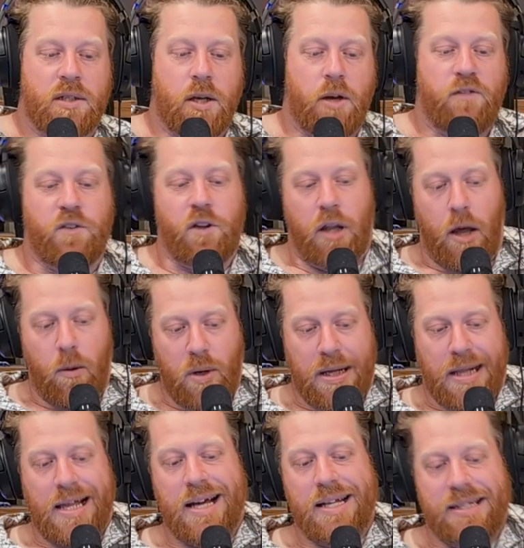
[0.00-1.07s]
So for
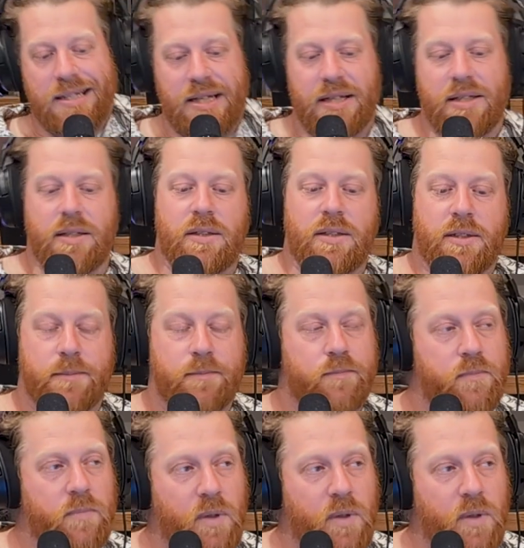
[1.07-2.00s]
lower class citizens,